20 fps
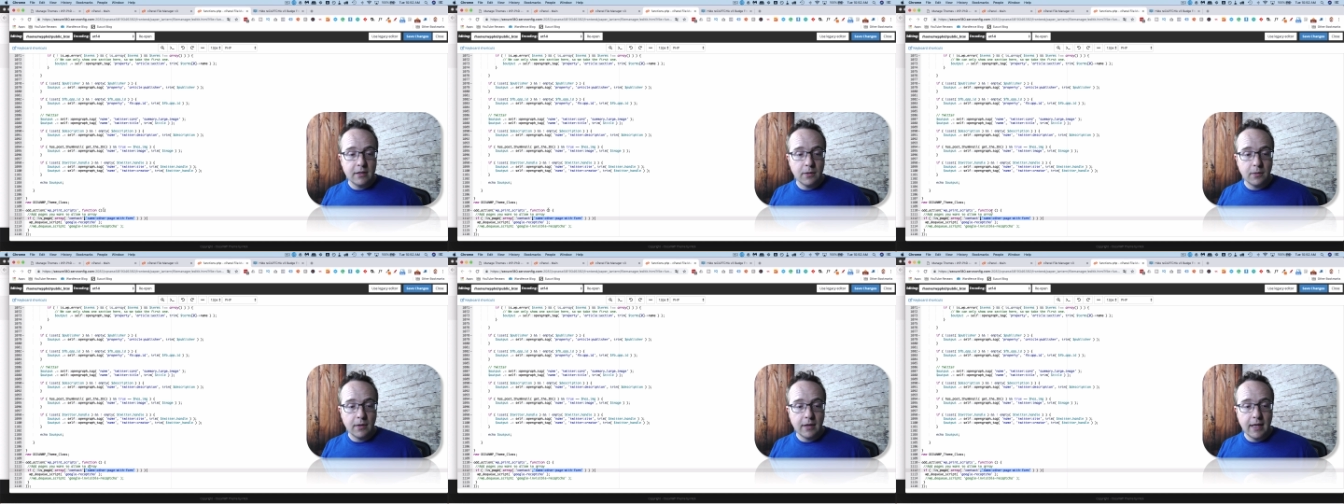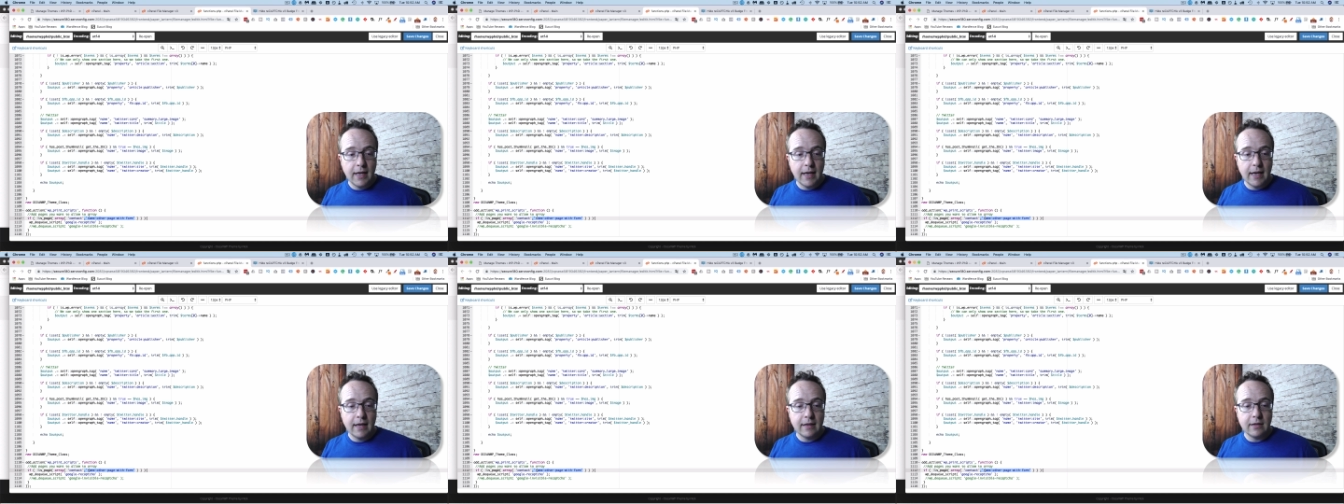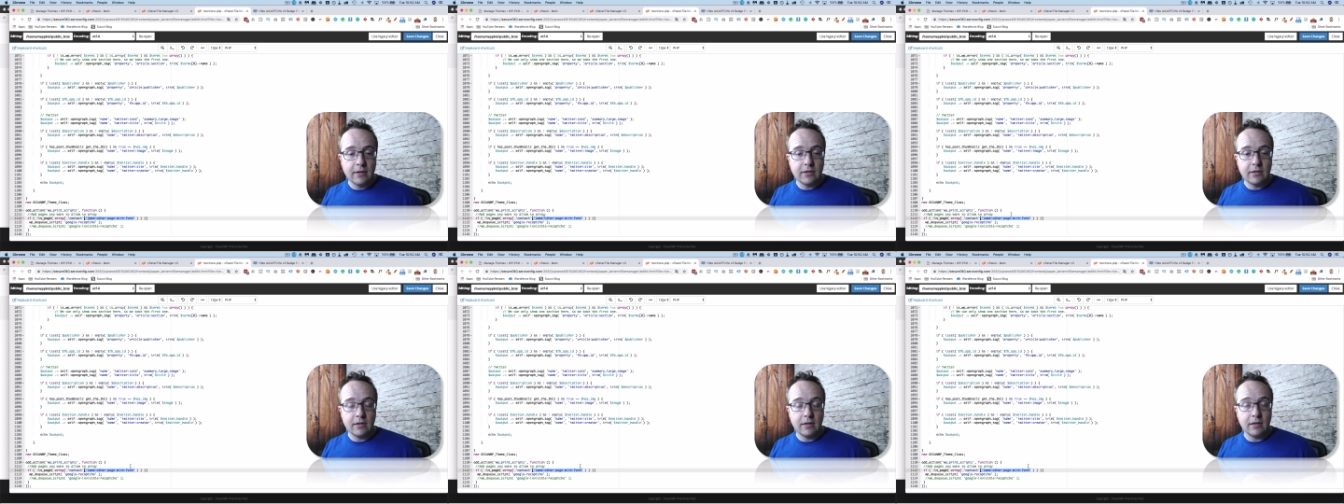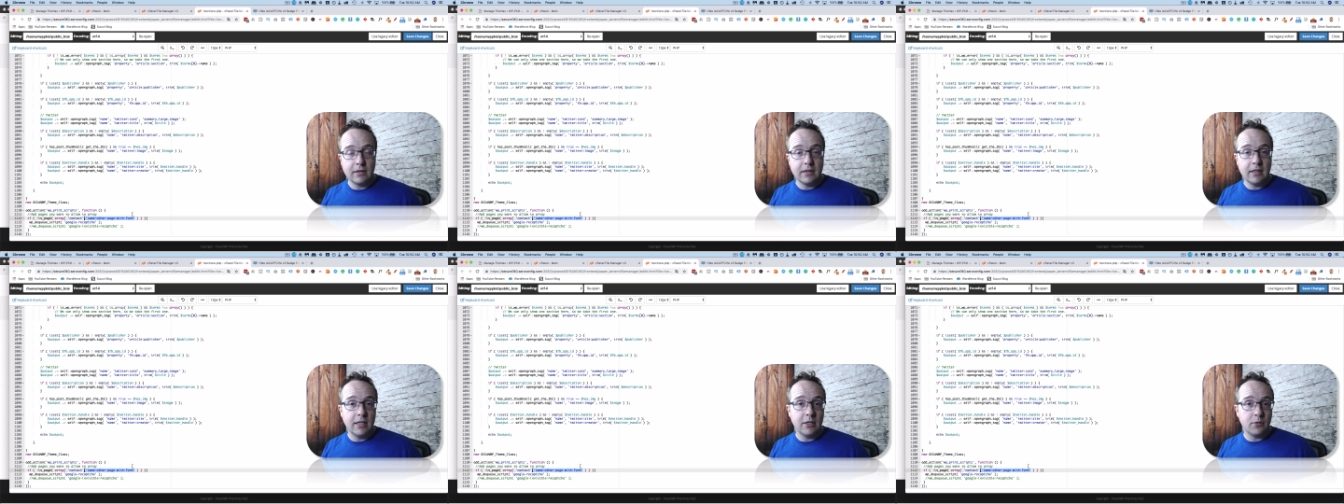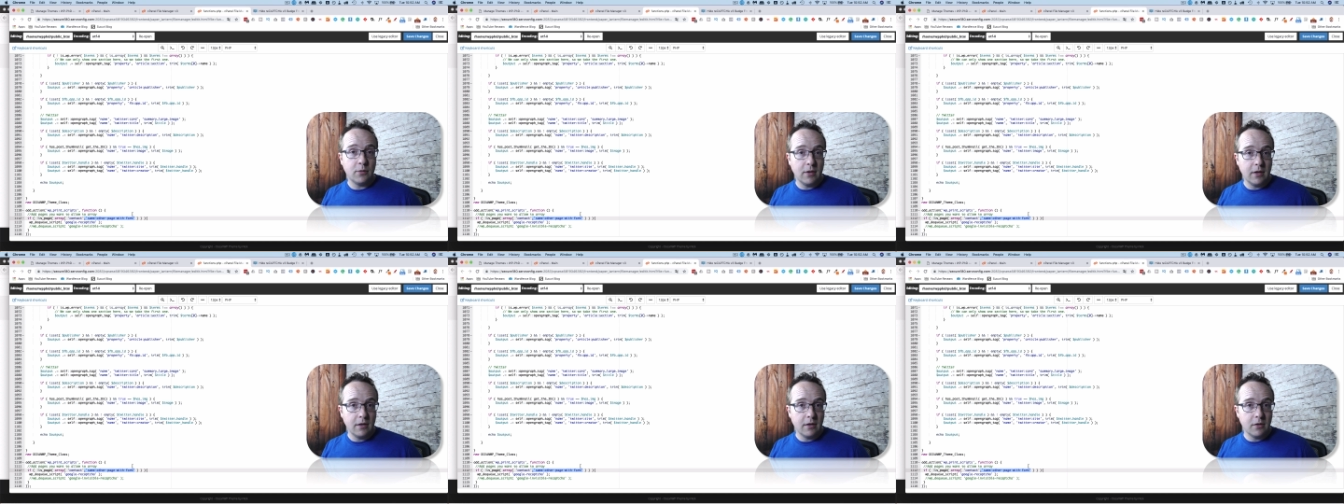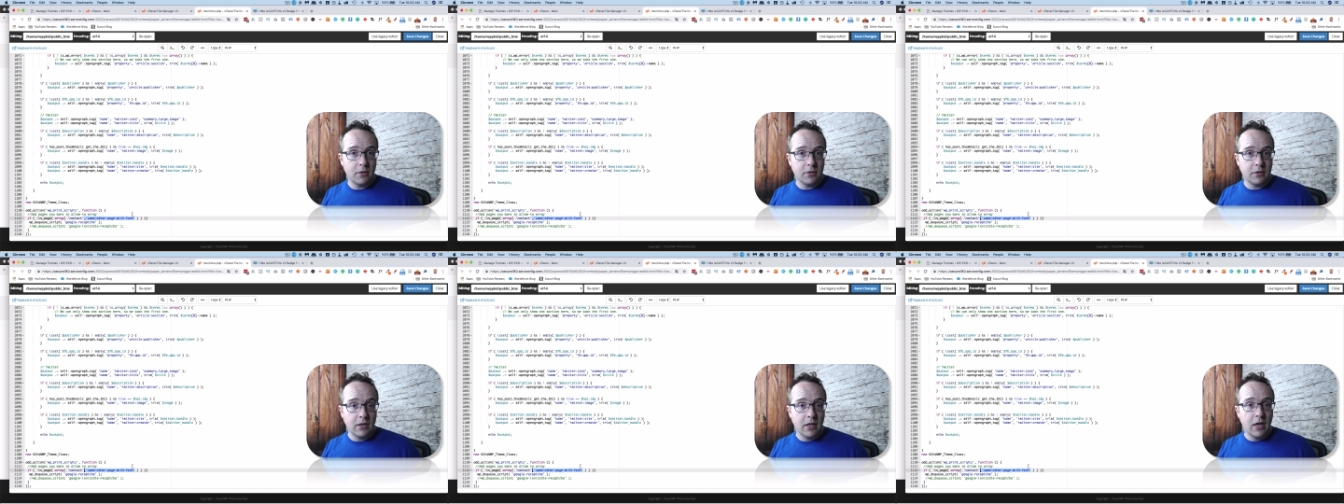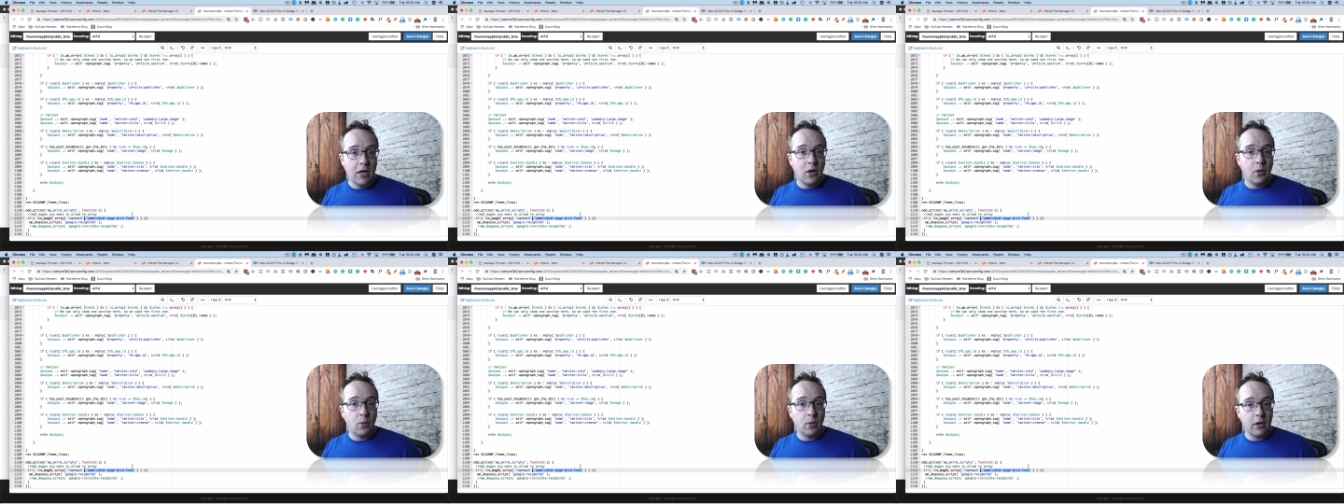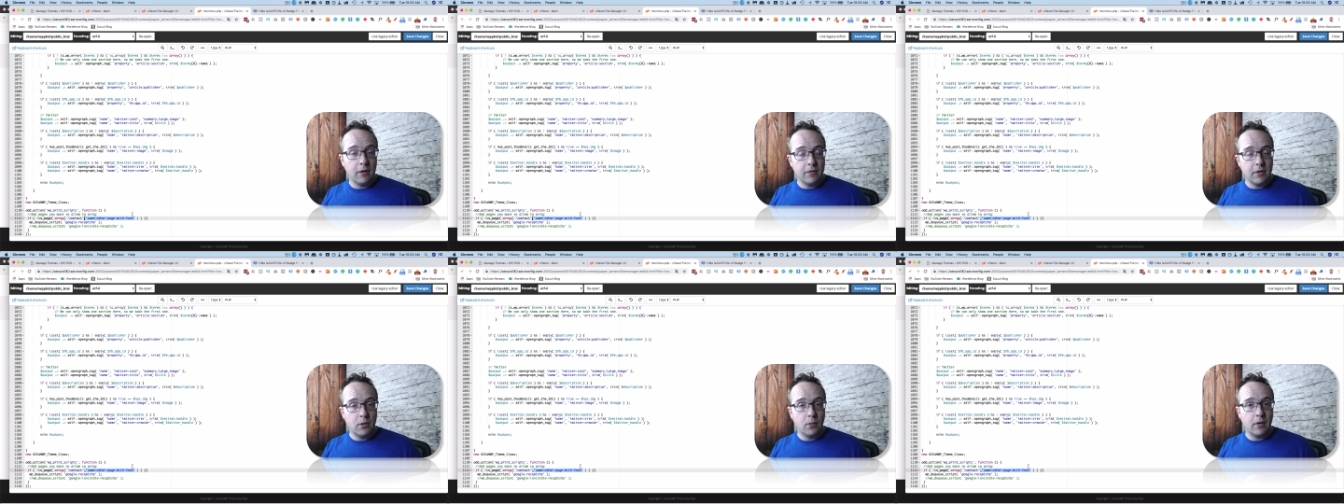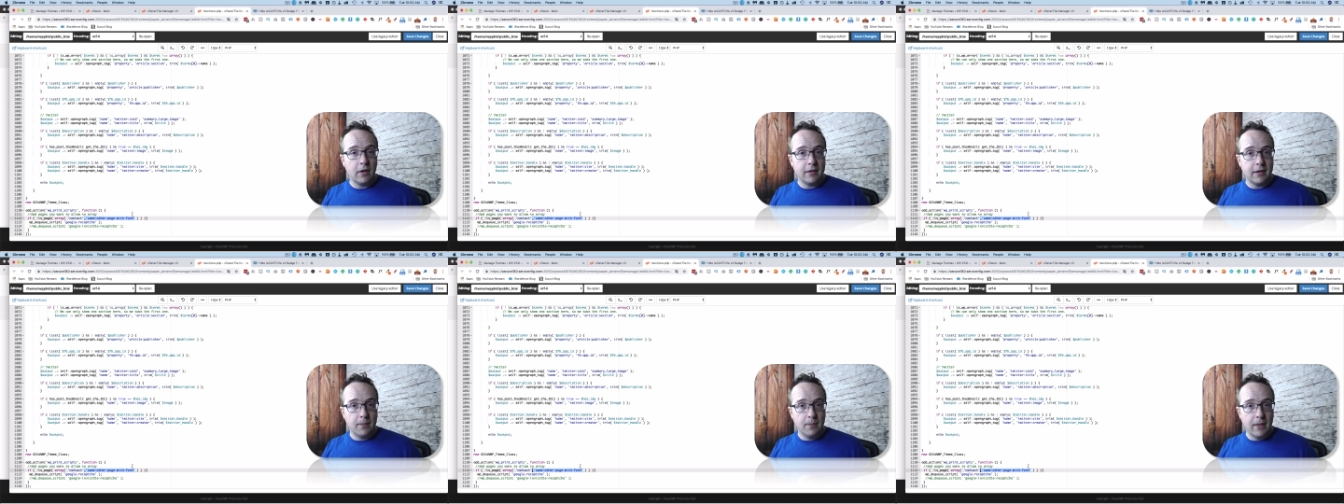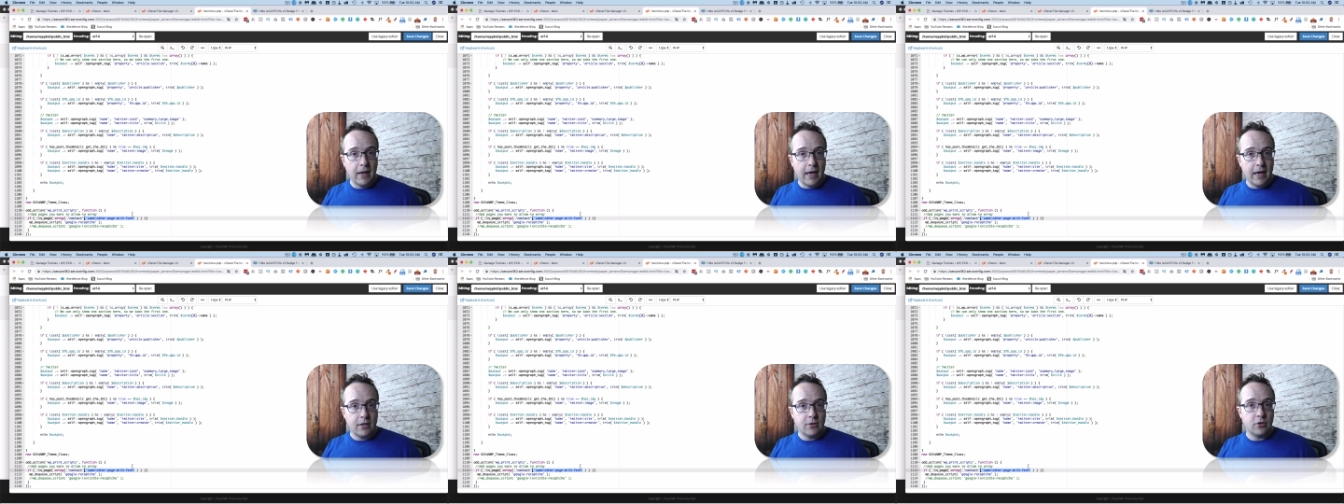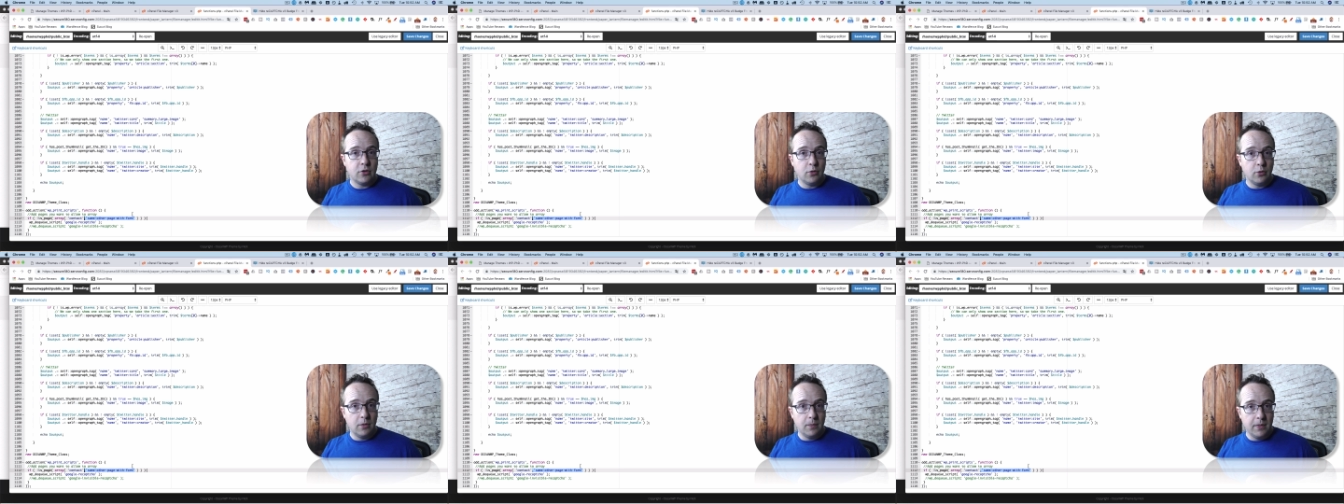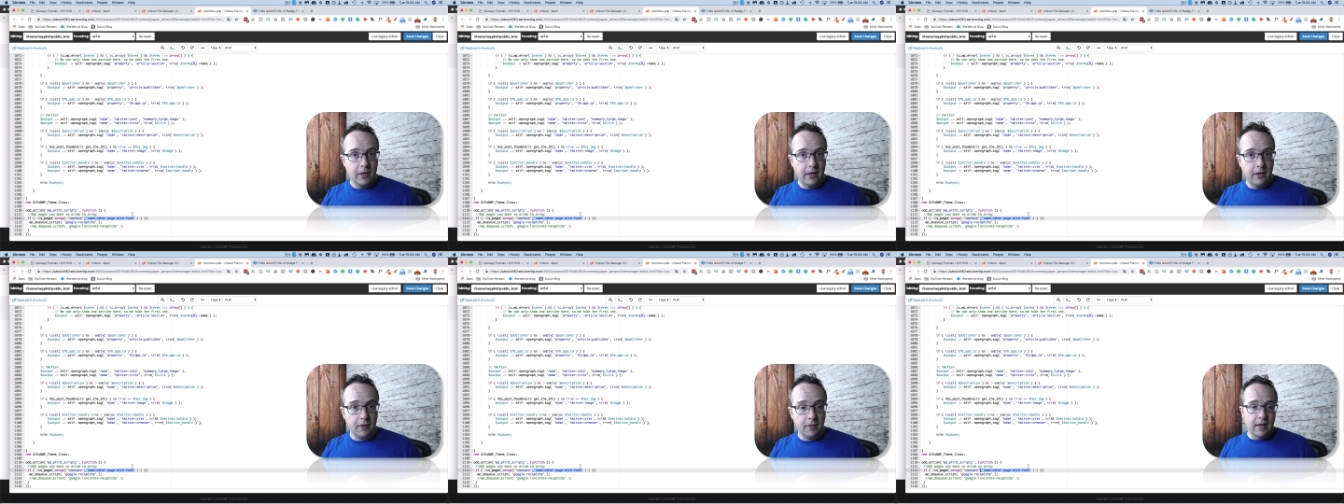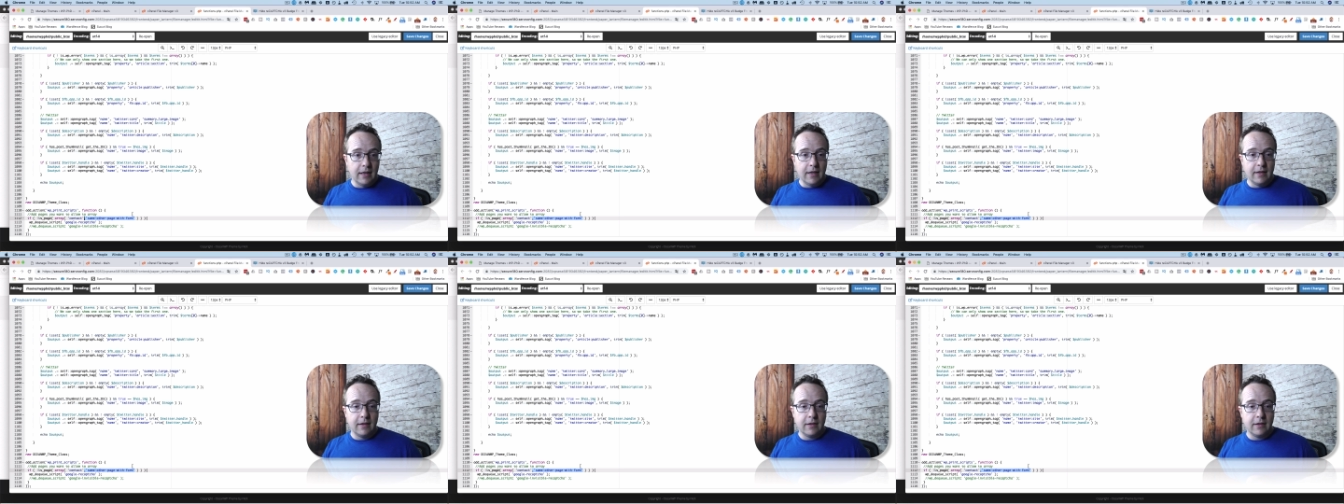you want to add the slug to each one of those wherever you want the badge to appear.